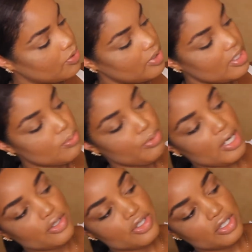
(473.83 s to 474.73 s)
this
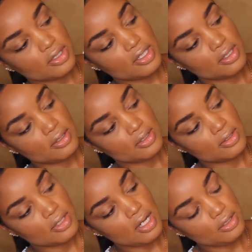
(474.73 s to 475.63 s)
brown
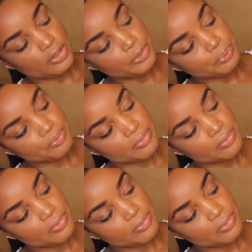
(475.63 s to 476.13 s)
color.